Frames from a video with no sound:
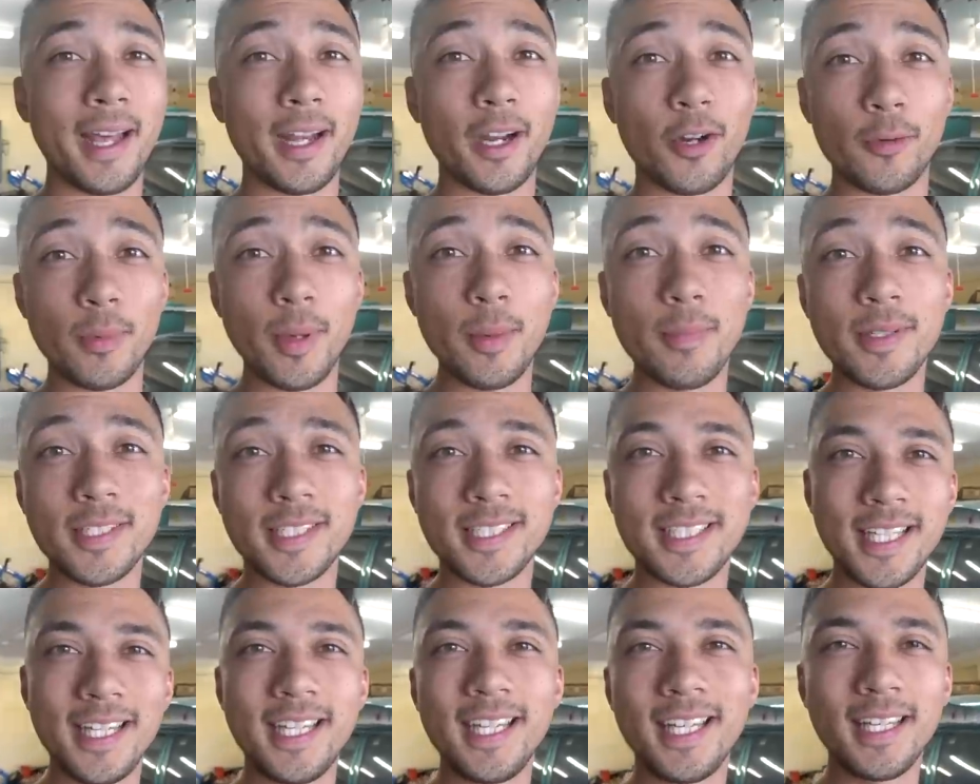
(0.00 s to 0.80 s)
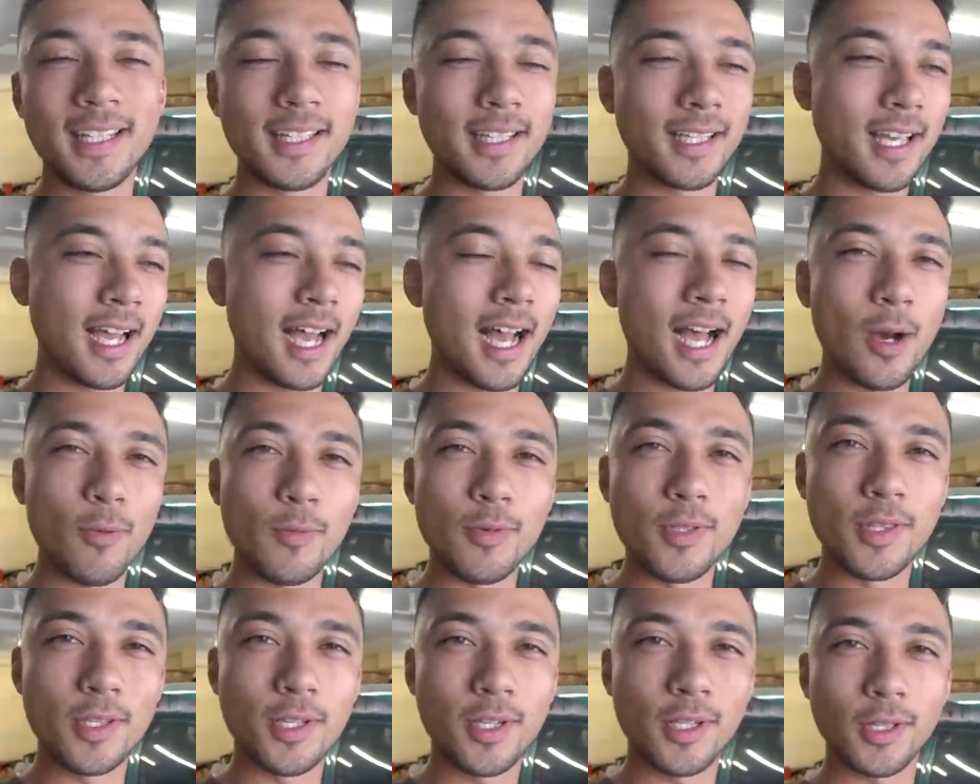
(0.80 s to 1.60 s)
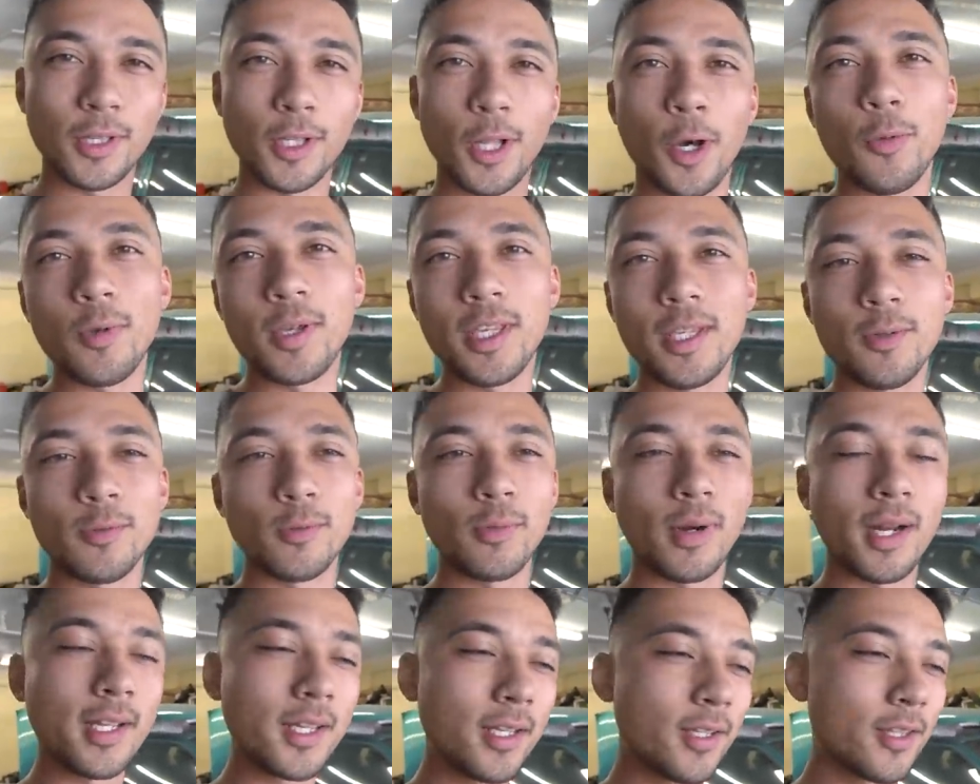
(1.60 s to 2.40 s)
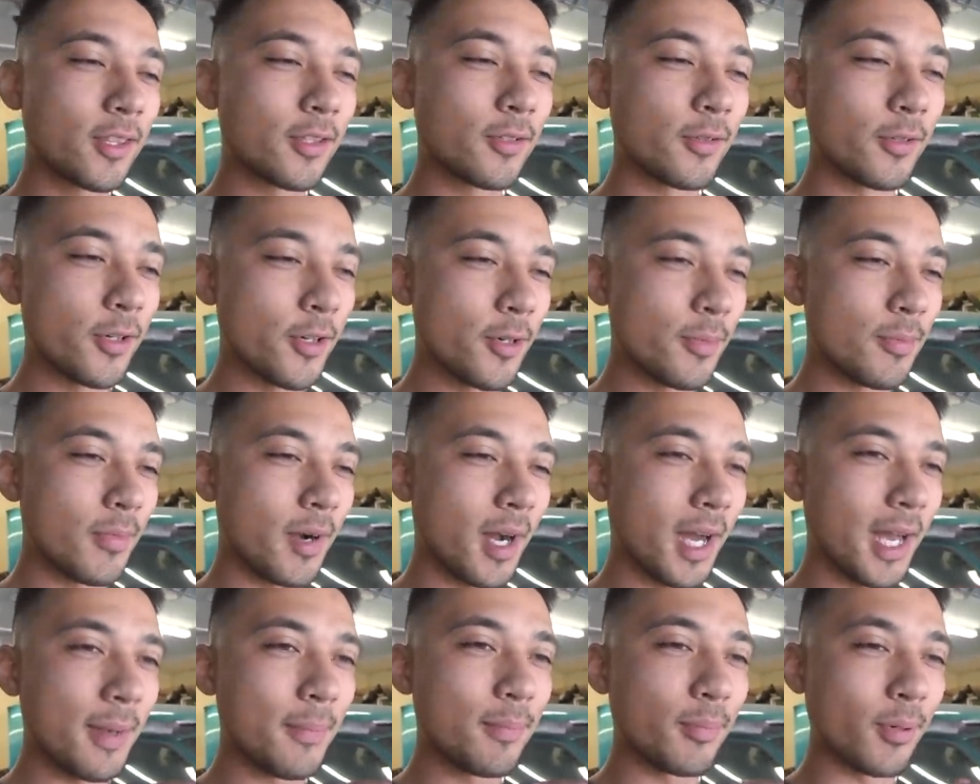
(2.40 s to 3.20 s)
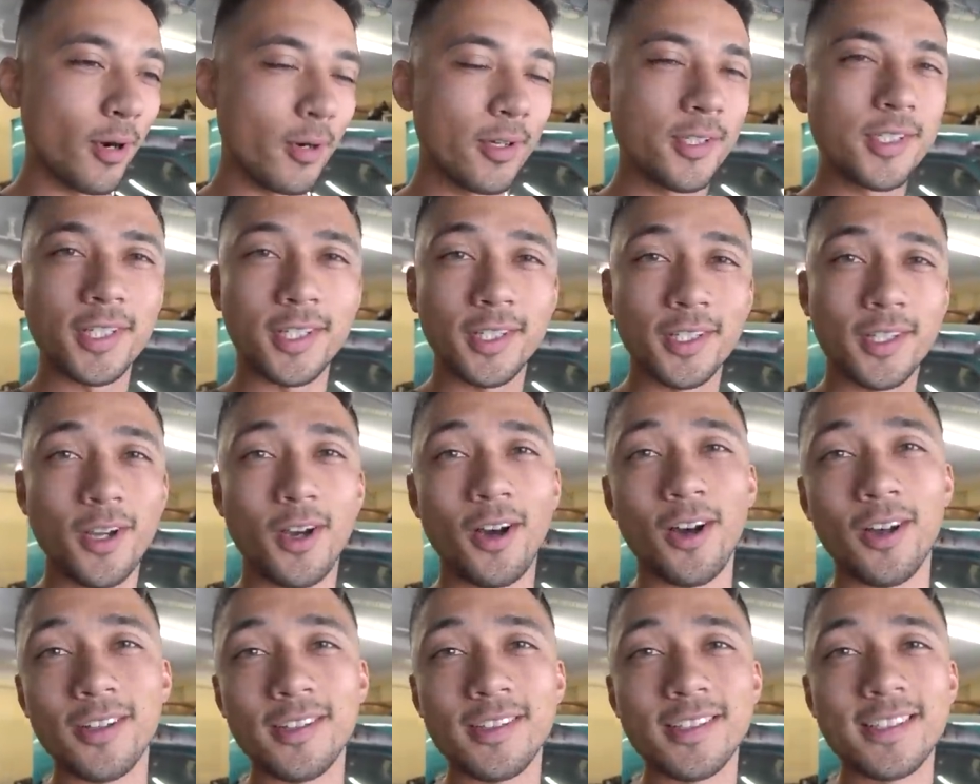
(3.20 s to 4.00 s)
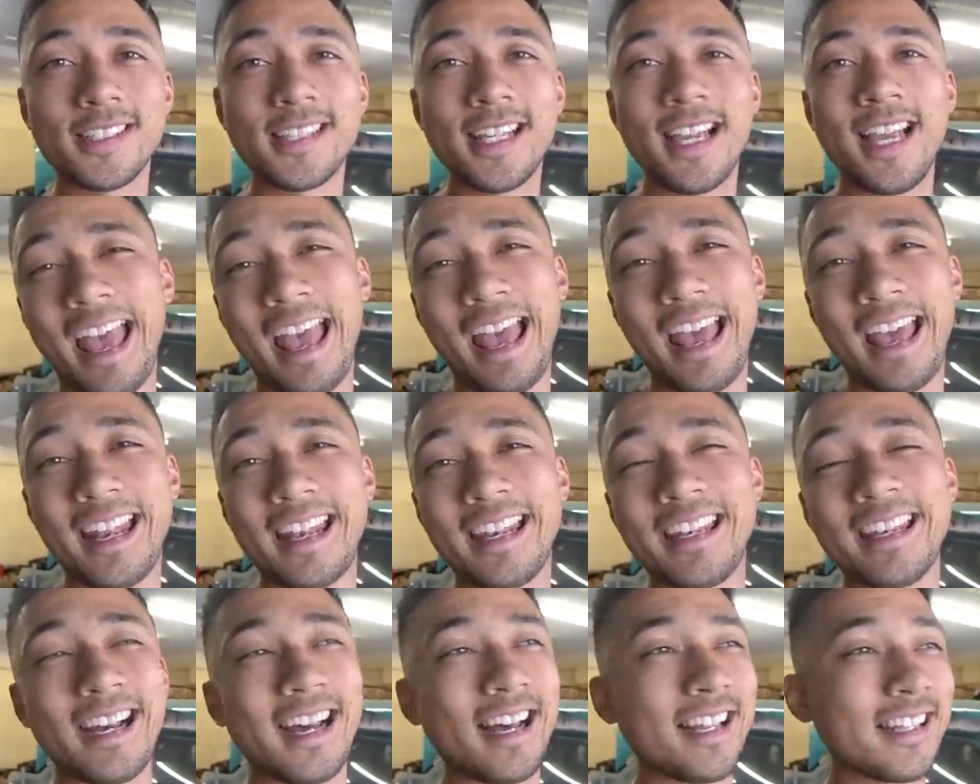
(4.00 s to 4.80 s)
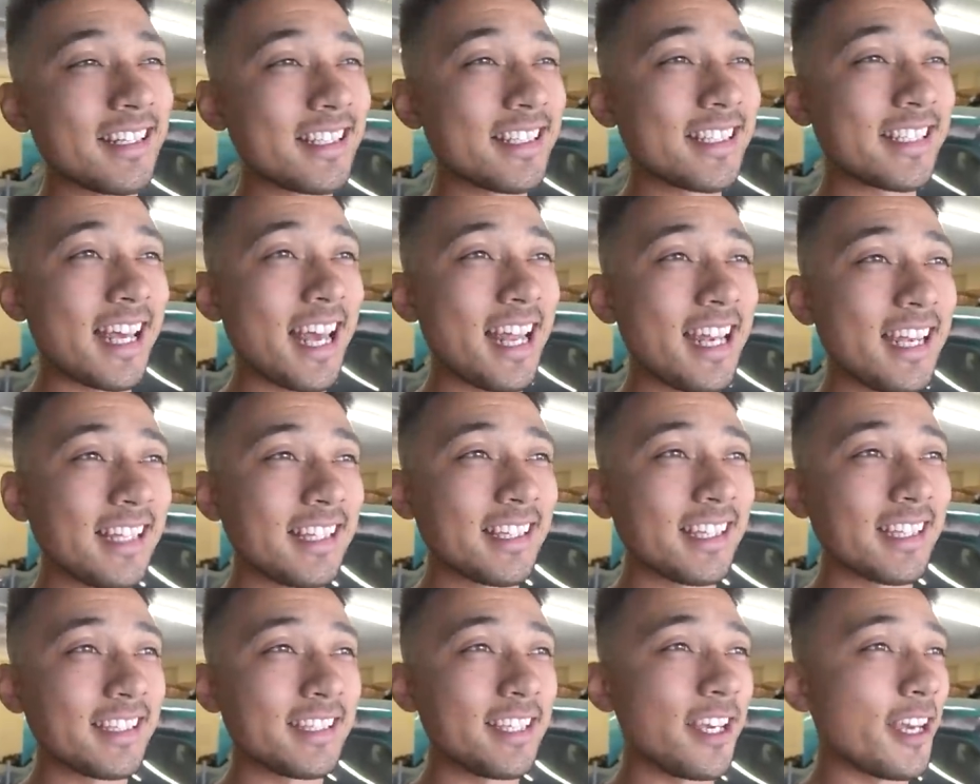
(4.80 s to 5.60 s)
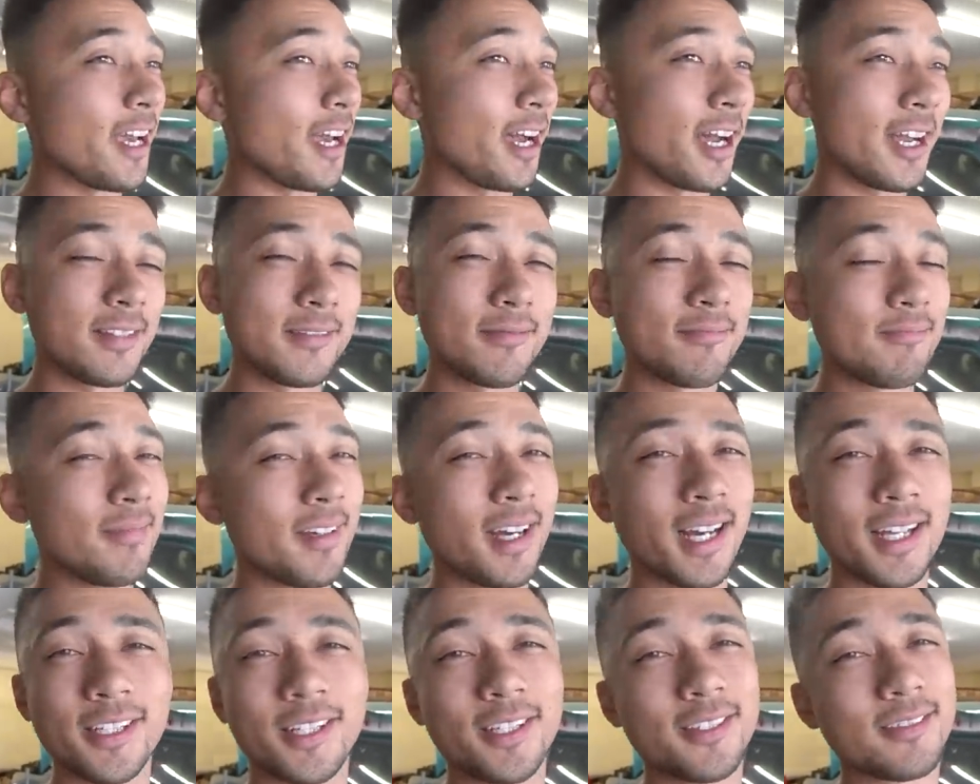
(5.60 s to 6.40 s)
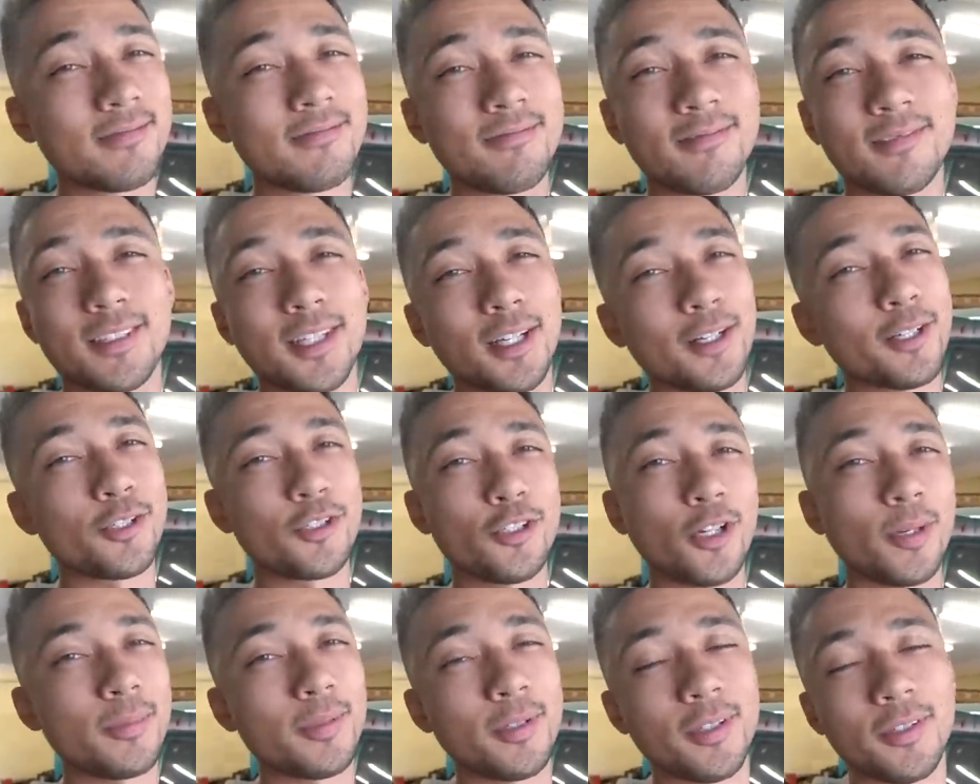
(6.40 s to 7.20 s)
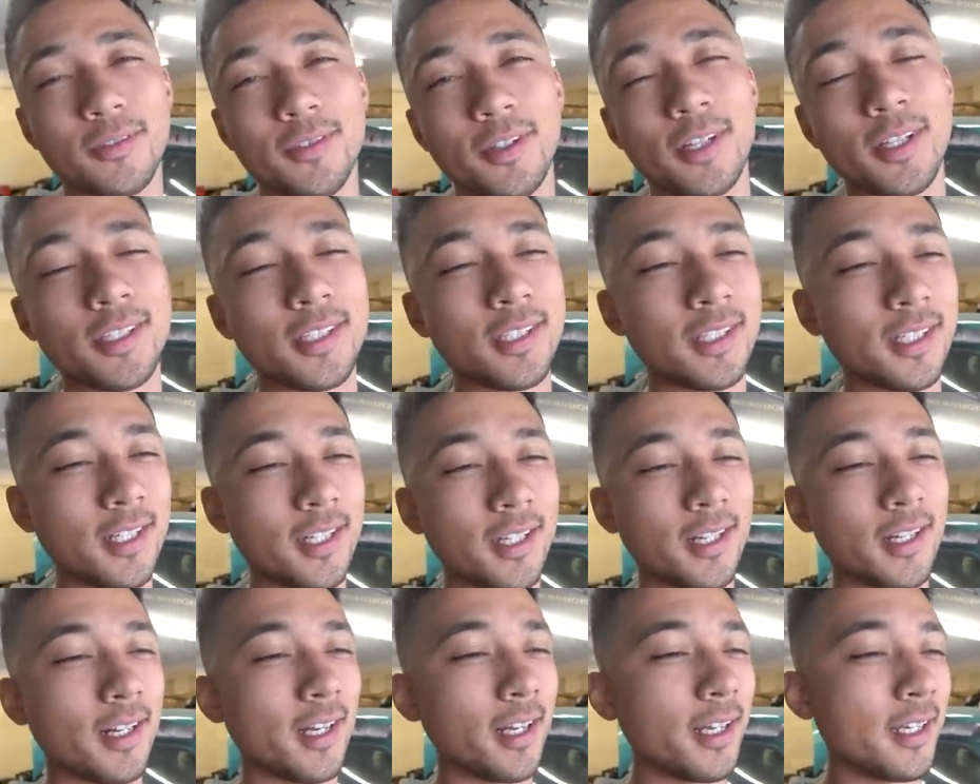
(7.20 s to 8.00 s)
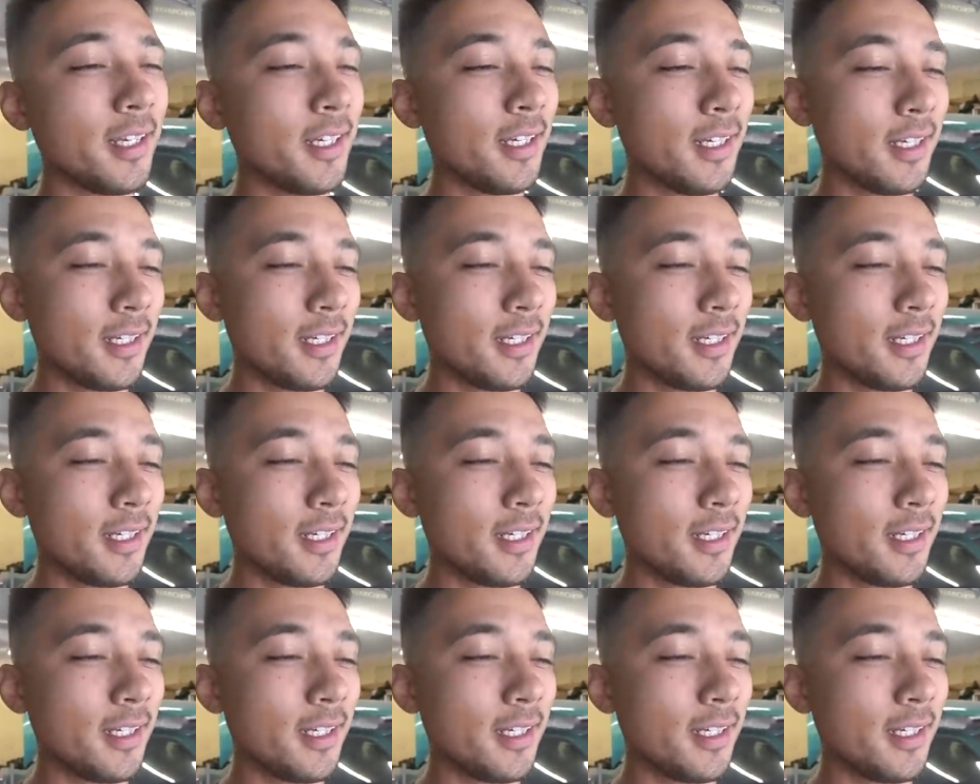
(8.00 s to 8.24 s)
And I remember sitting in the car with Chloe, running through my pros and cons and understanding that, yeah, I, I got to drop university, didn't I?